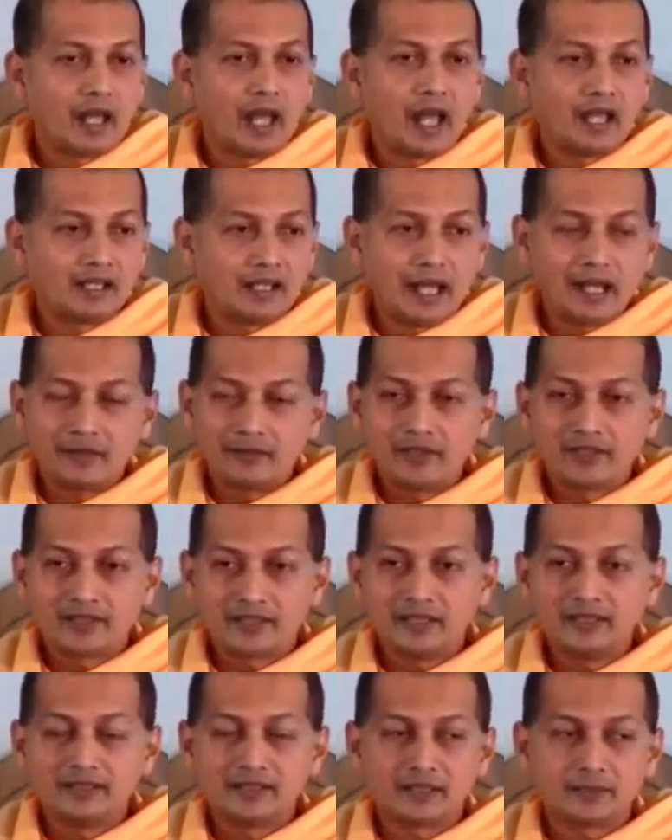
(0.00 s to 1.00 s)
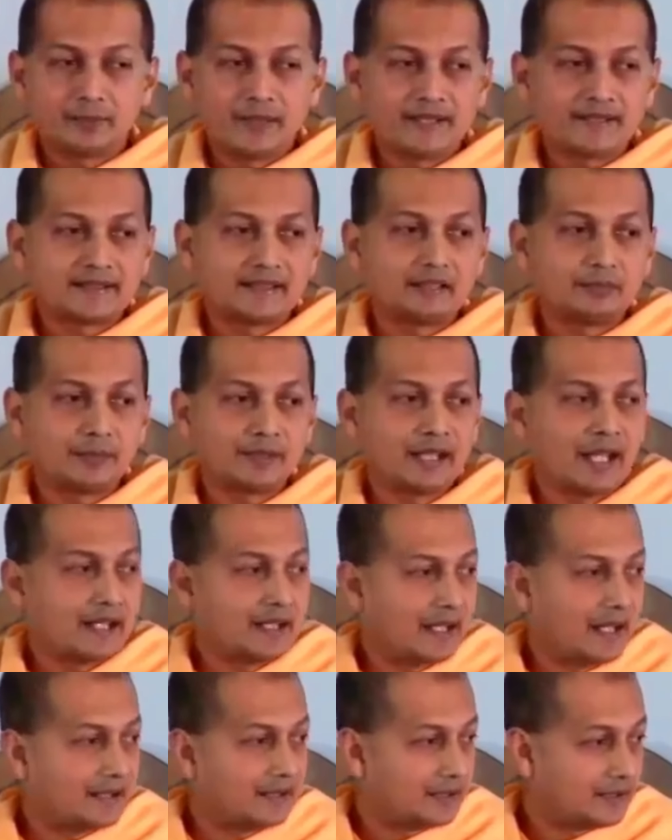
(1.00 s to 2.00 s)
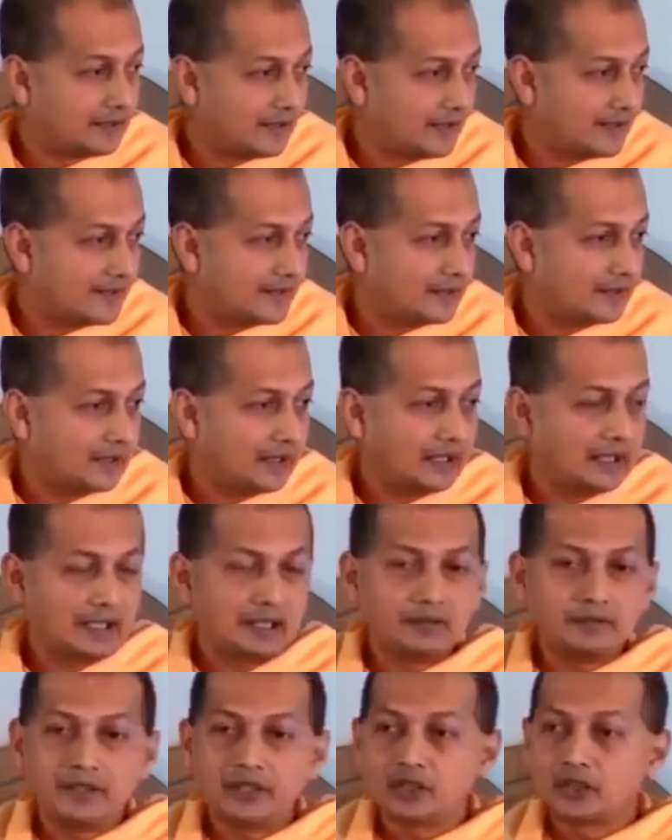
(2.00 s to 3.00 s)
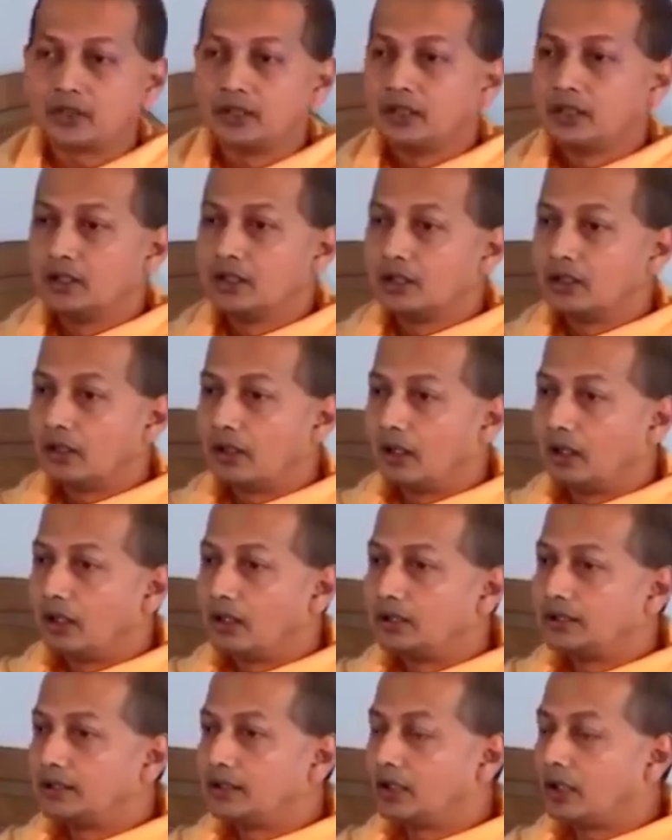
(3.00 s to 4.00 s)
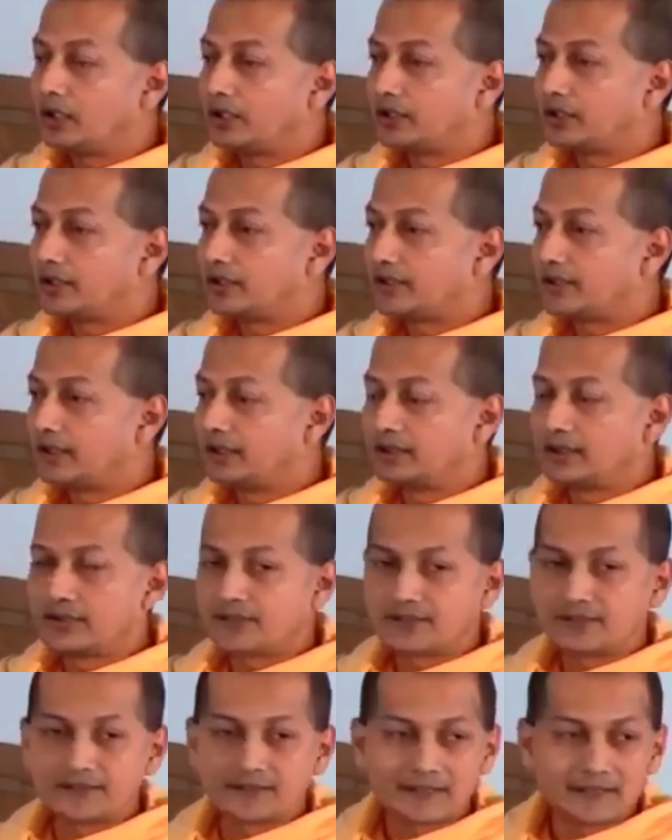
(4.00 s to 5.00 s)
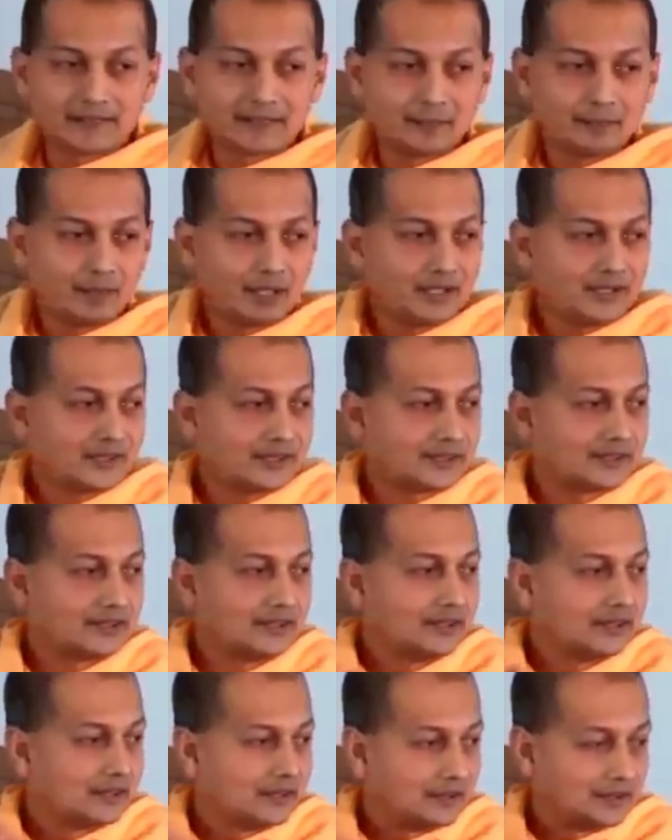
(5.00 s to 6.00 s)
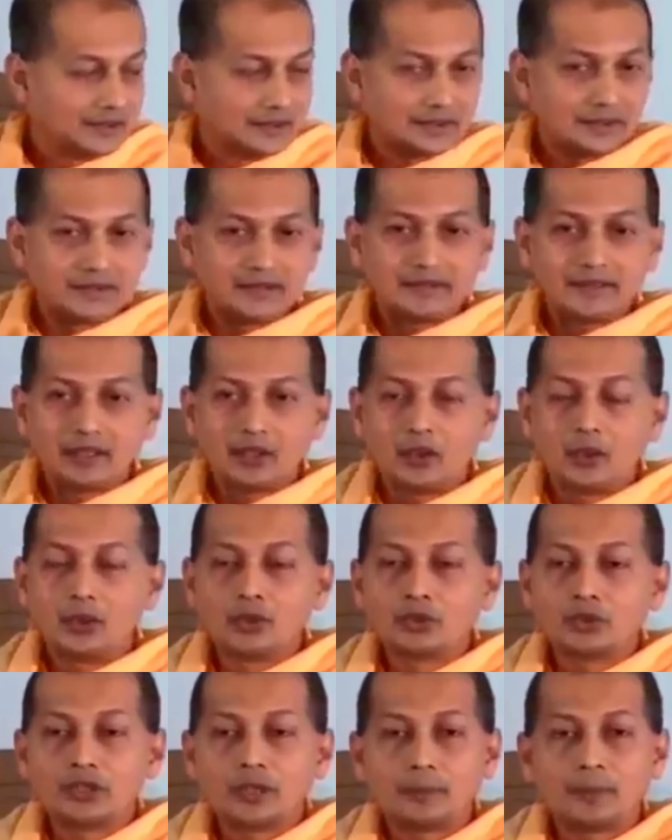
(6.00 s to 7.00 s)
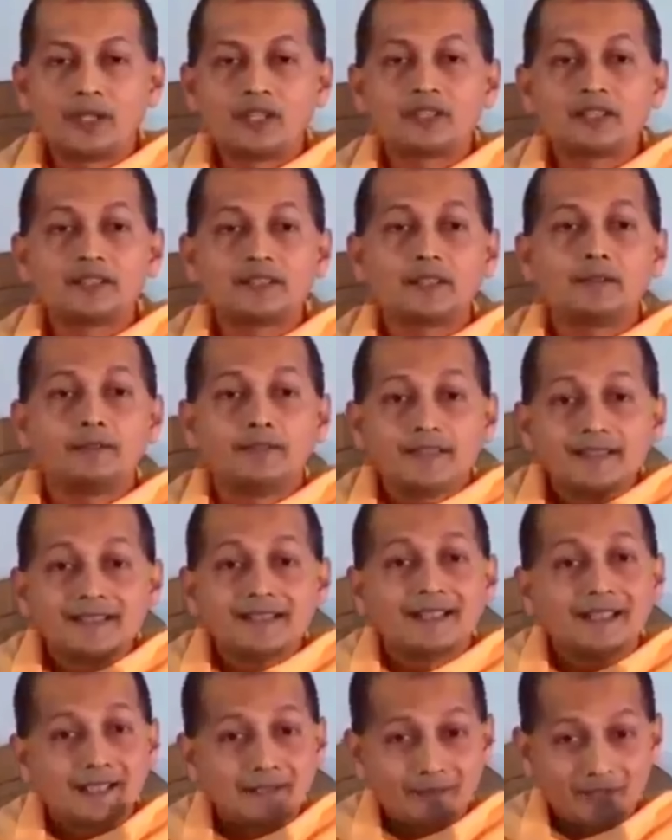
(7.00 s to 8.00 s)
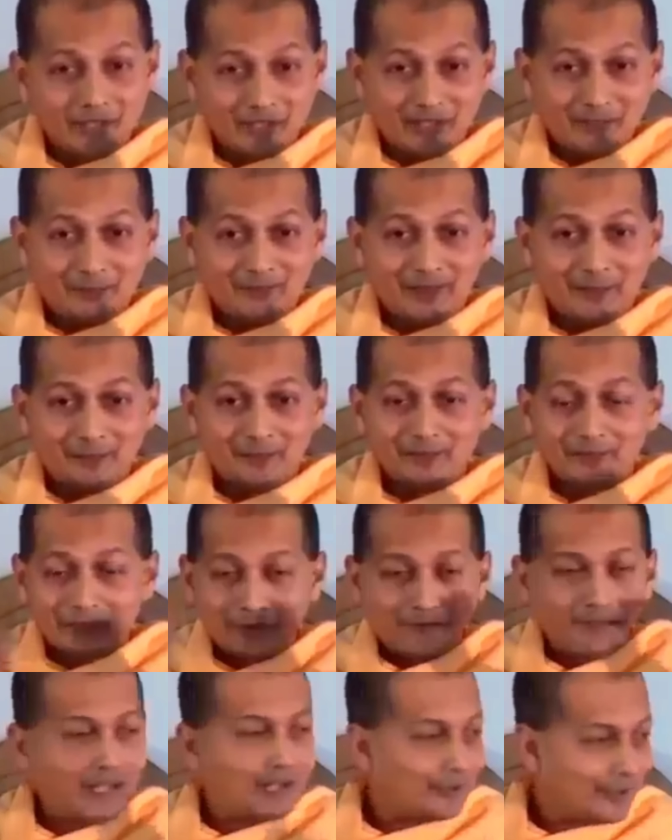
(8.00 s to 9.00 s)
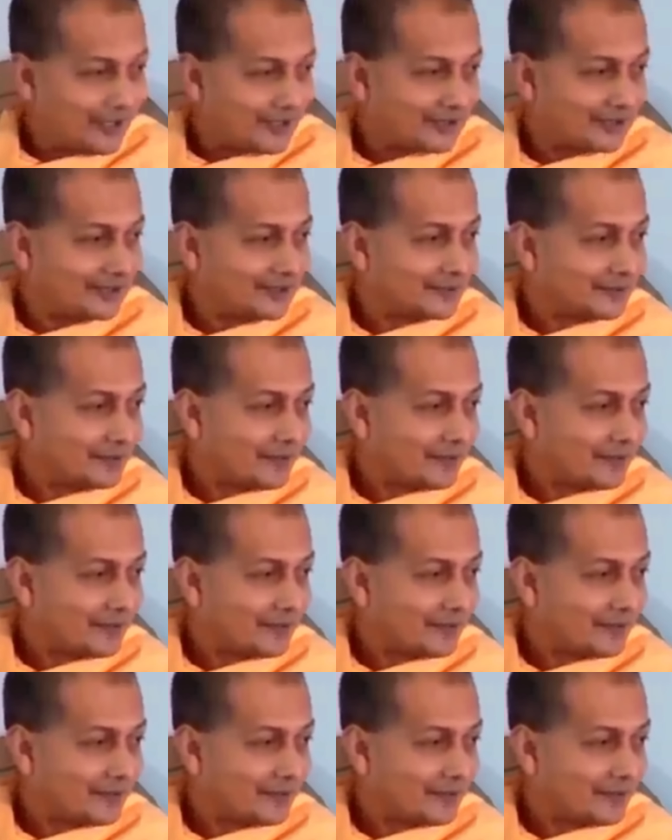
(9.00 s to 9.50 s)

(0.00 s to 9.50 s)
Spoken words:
I haven't seen this myself, but I gather there is a day in which all the doctors and nurses and the monks, they go to the patients and physically worship them with flowers.